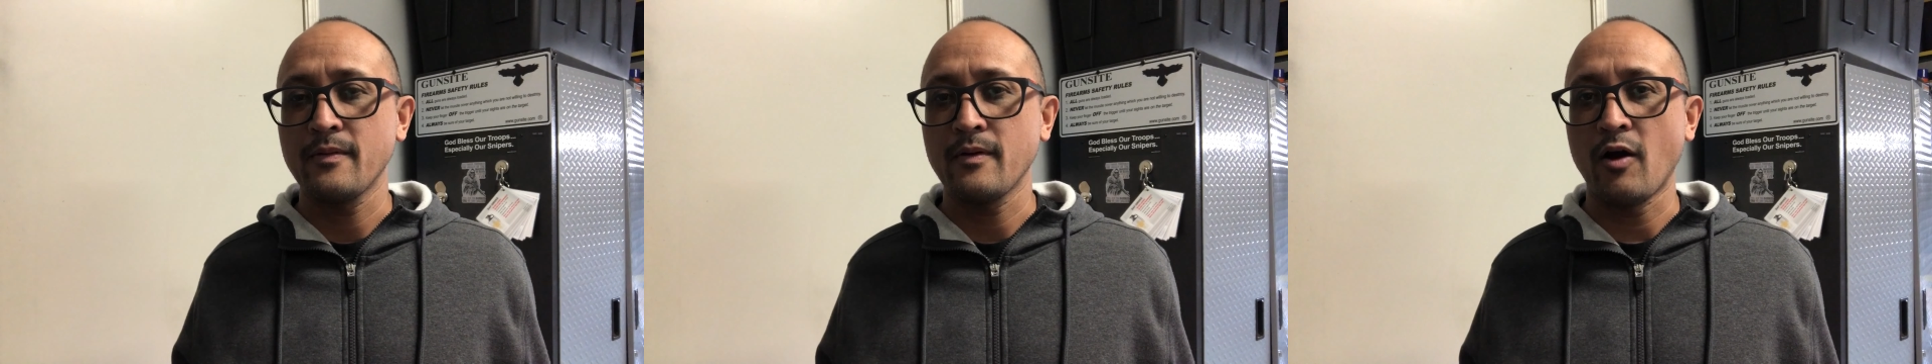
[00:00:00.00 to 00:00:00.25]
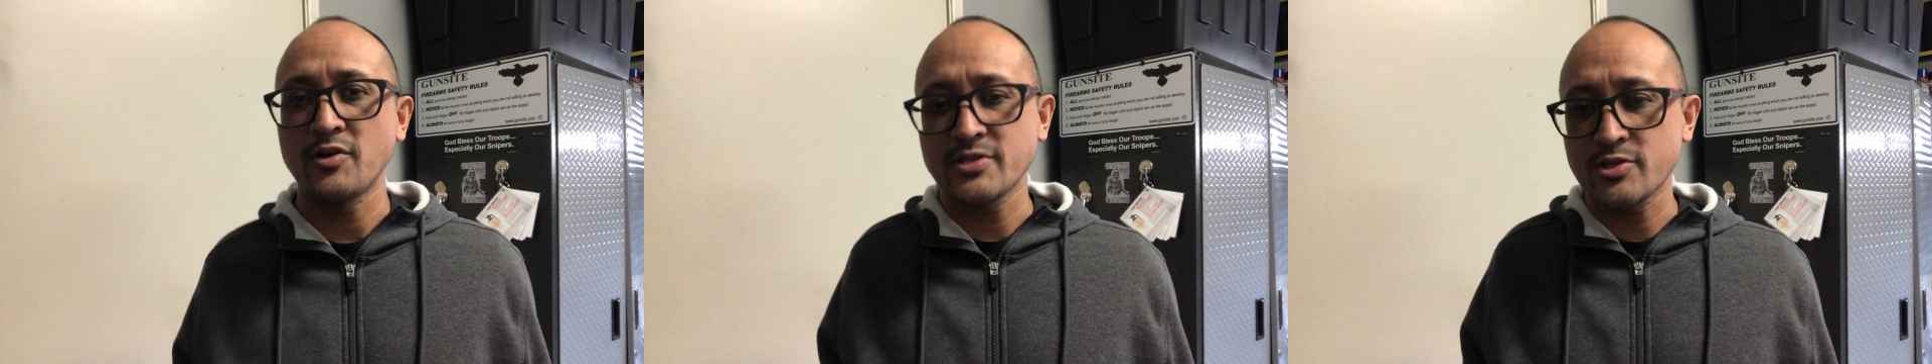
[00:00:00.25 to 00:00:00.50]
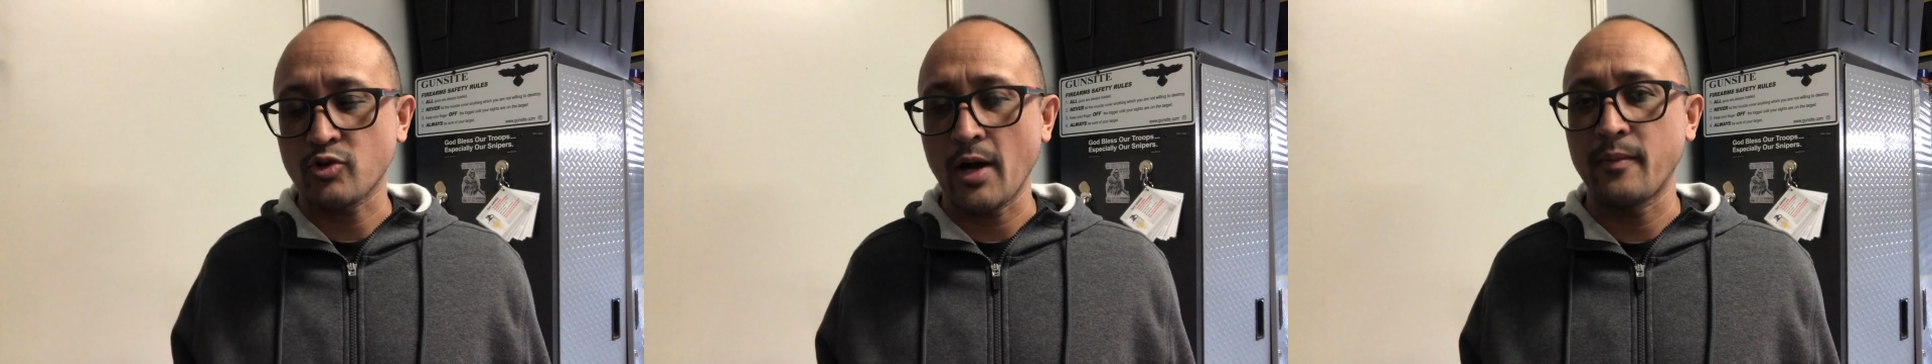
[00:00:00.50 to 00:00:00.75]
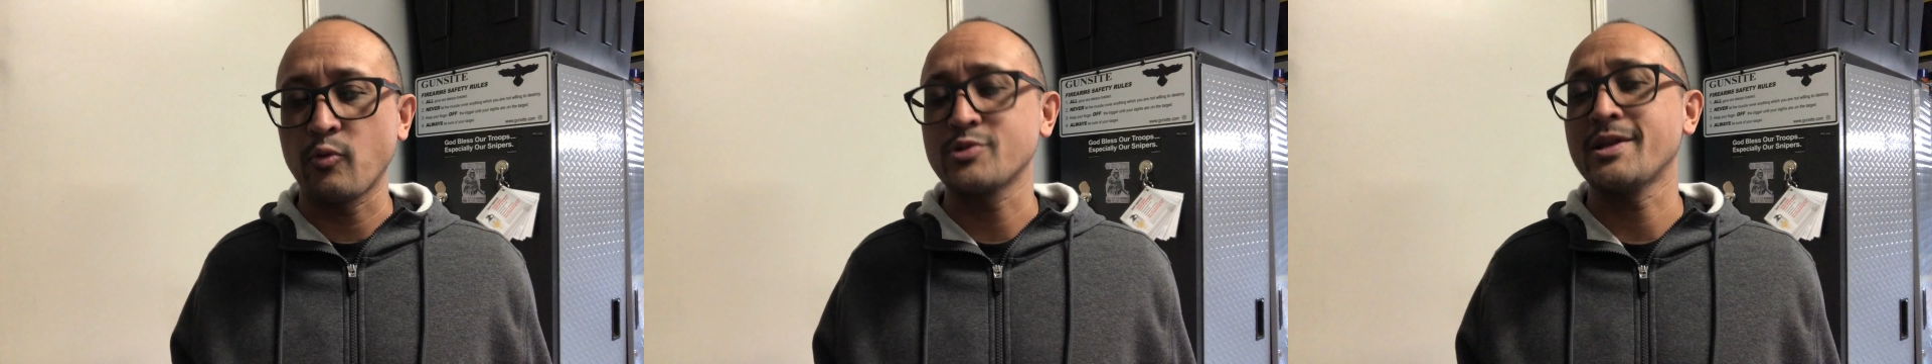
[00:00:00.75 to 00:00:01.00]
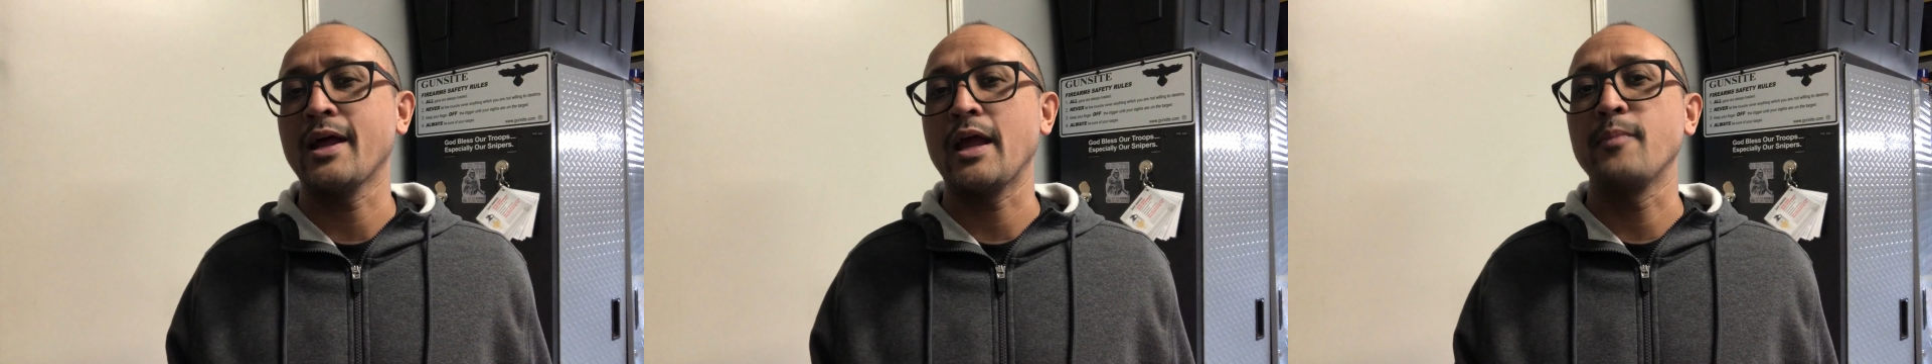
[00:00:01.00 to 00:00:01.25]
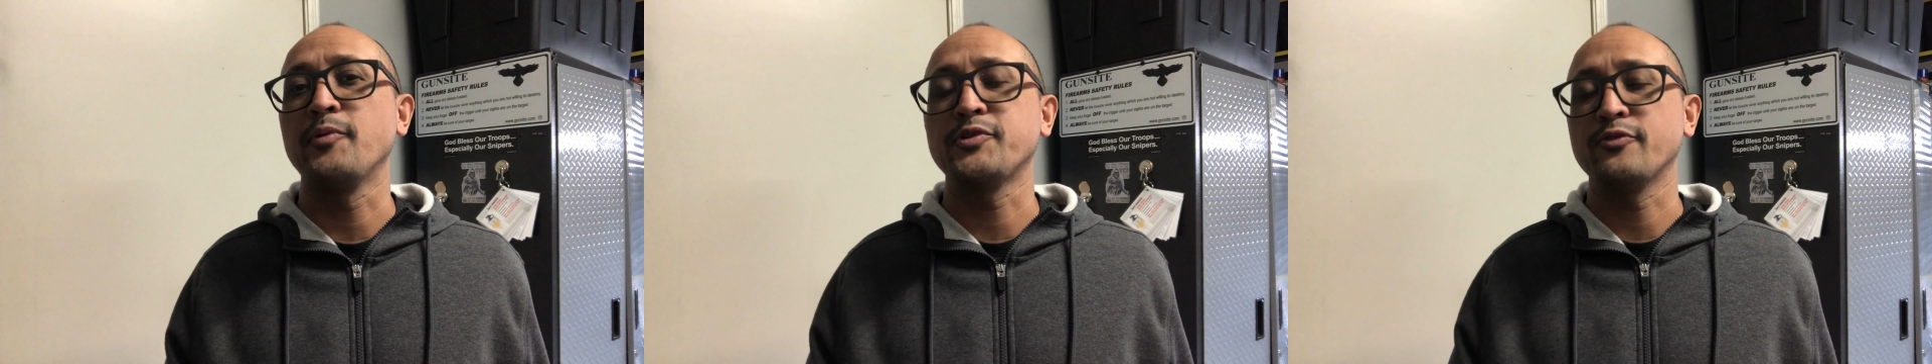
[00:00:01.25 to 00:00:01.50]
our subscriber was not
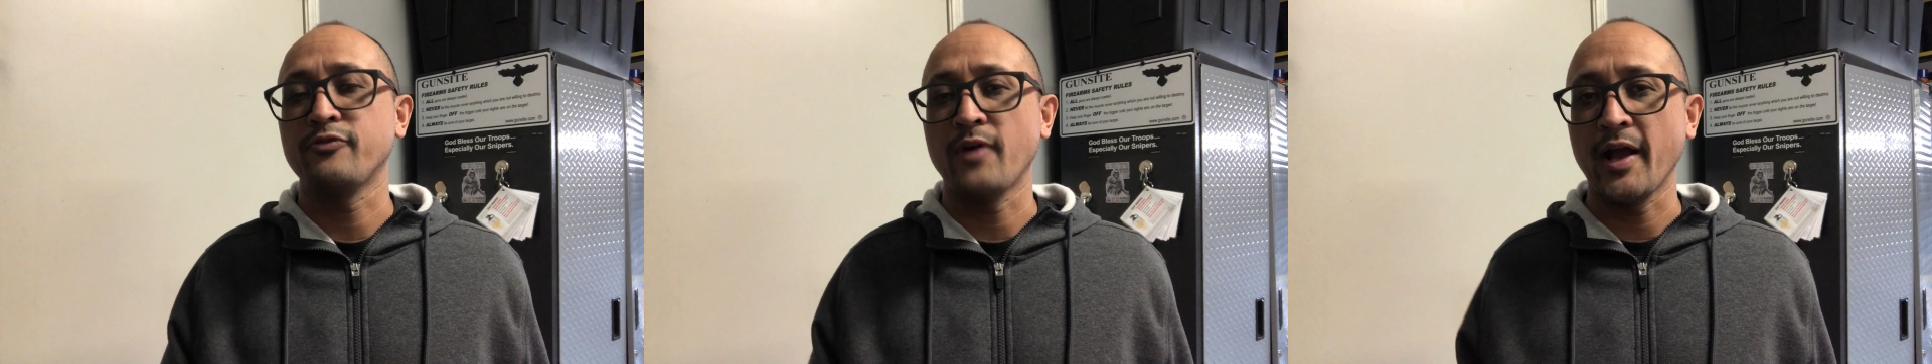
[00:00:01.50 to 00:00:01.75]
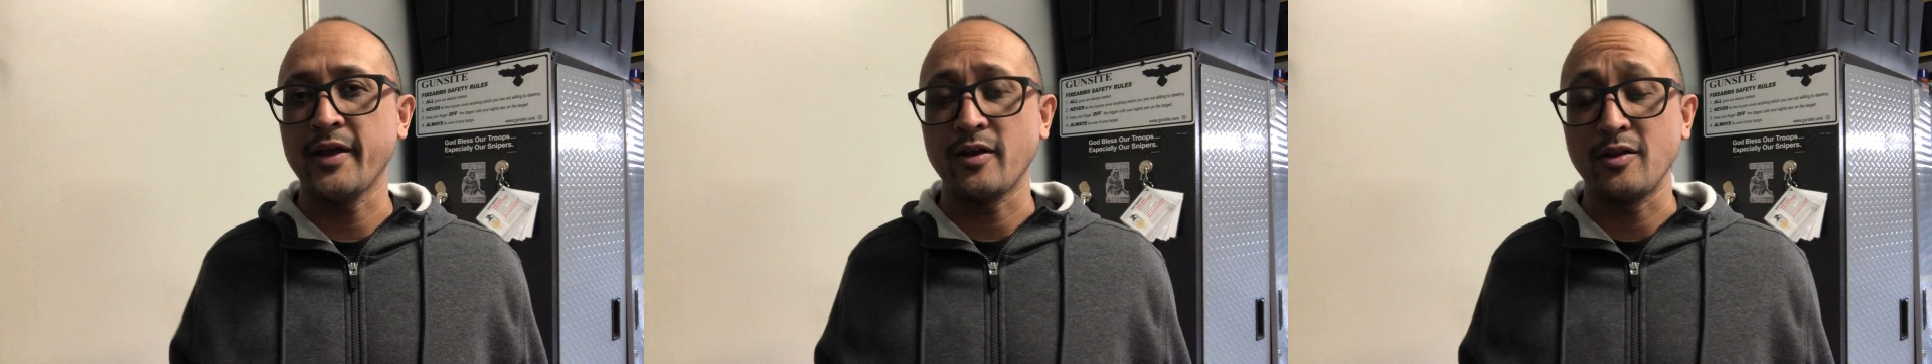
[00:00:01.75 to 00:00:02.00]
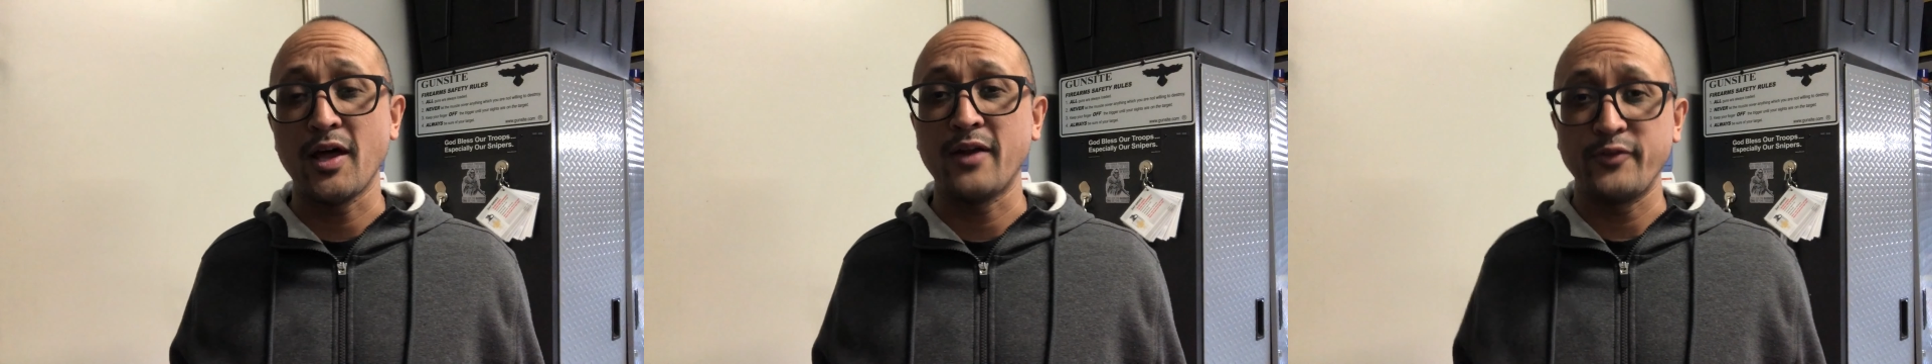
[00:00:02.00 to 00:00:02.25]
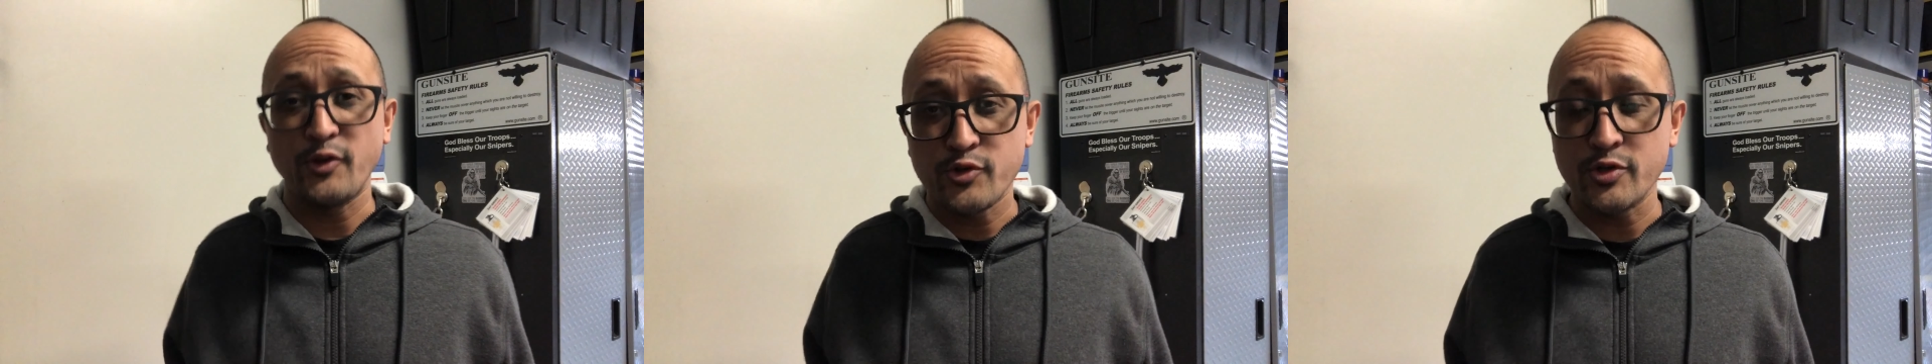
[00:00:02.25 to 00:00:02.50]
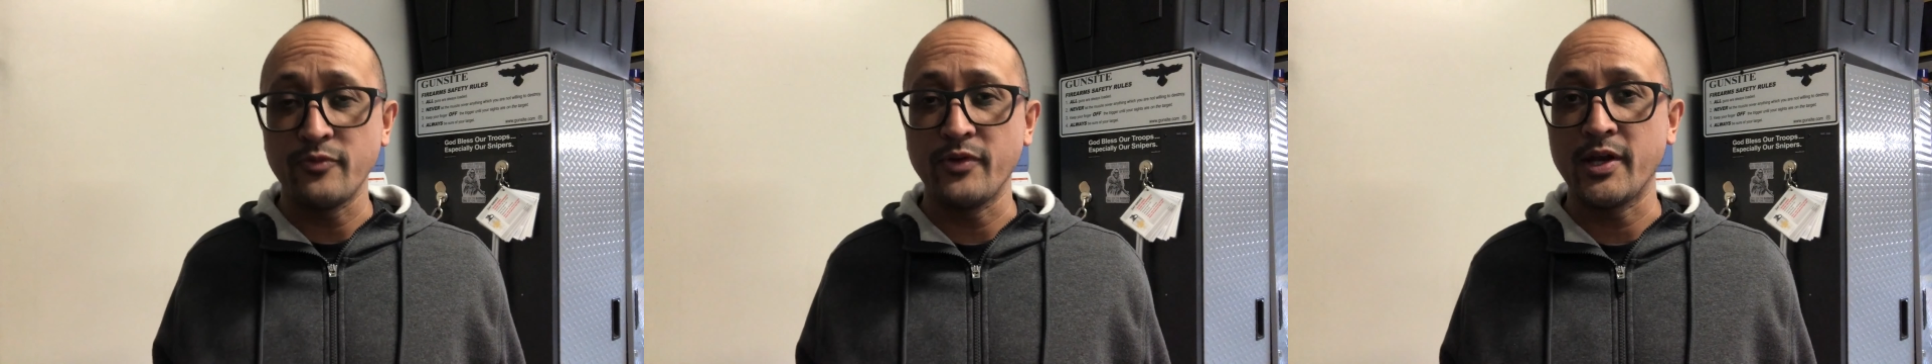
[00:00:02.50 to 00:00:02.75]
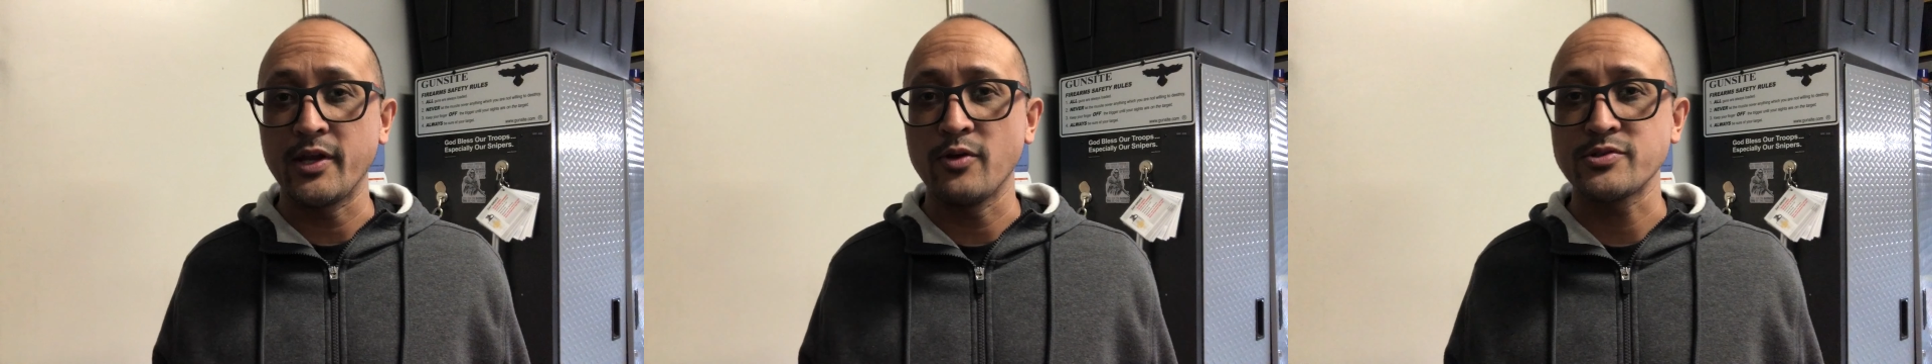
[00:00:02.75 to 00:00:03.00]
able to find a lot of YouTube
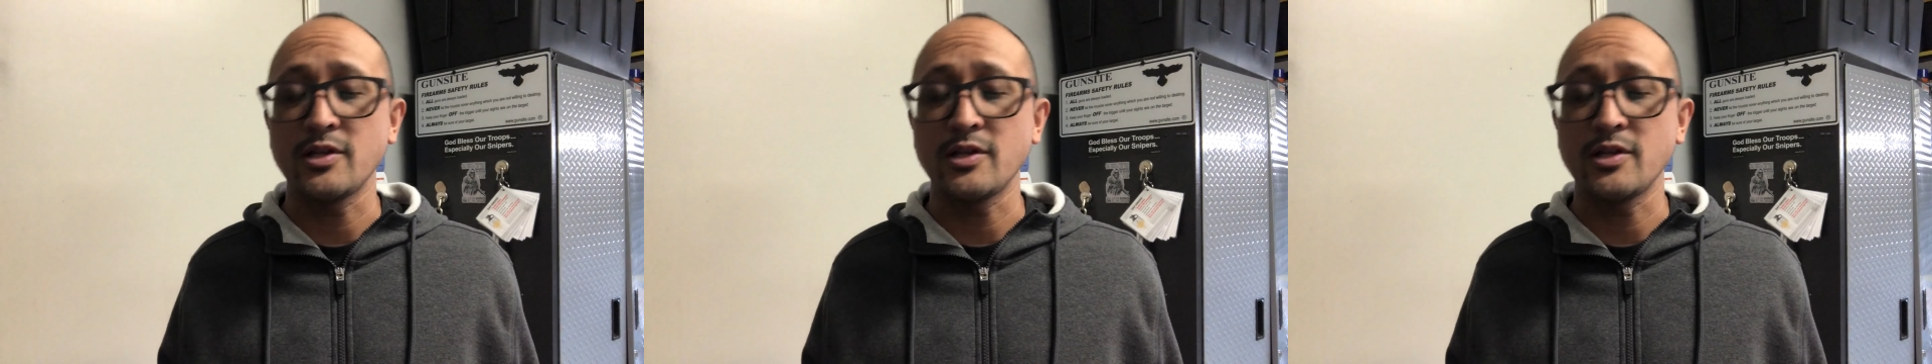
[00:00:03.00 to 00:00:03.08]
videos,